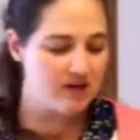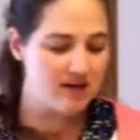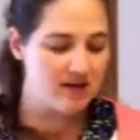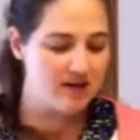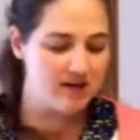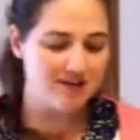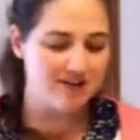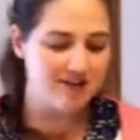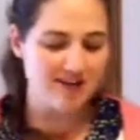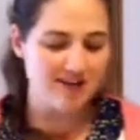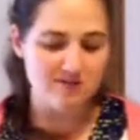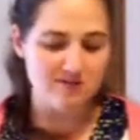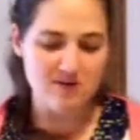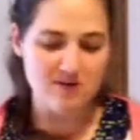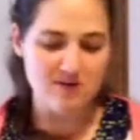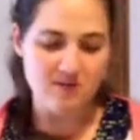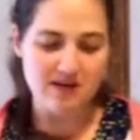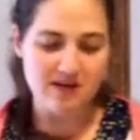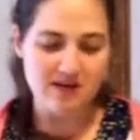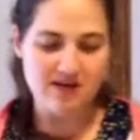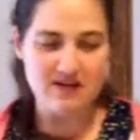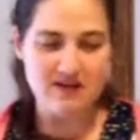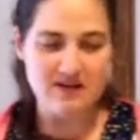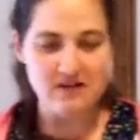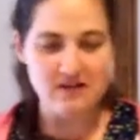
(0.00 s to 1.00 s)
and it's going to be
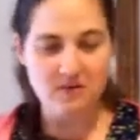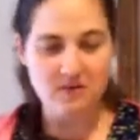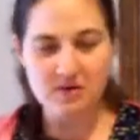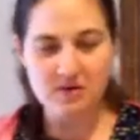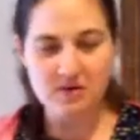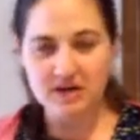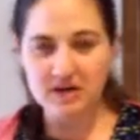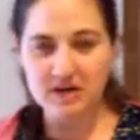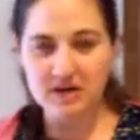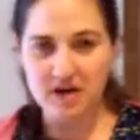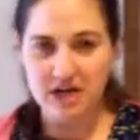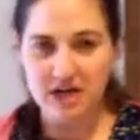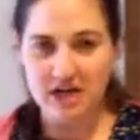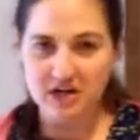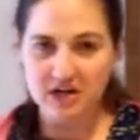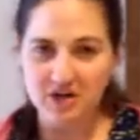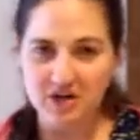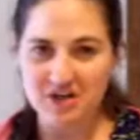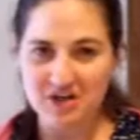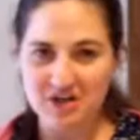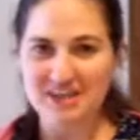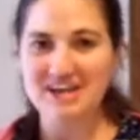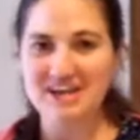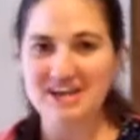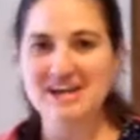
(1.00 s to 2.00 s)
messy, so I'm going to go ahead and turn
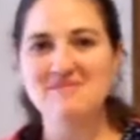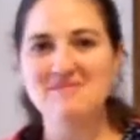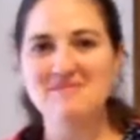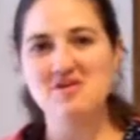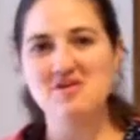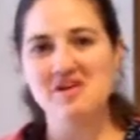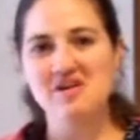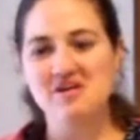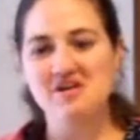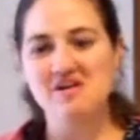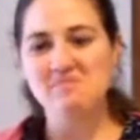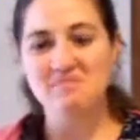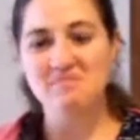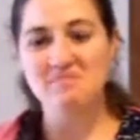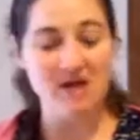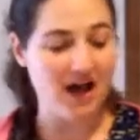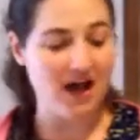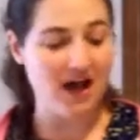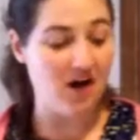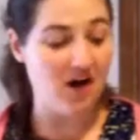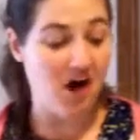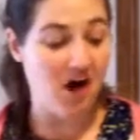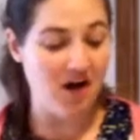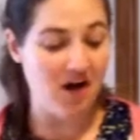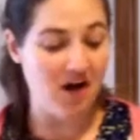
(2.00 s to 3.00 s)
the camera back
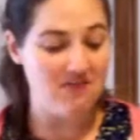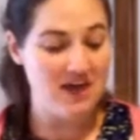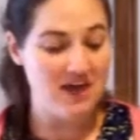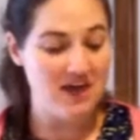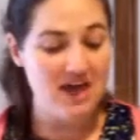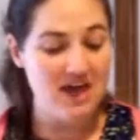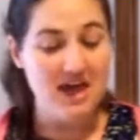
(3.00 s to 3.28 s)
off,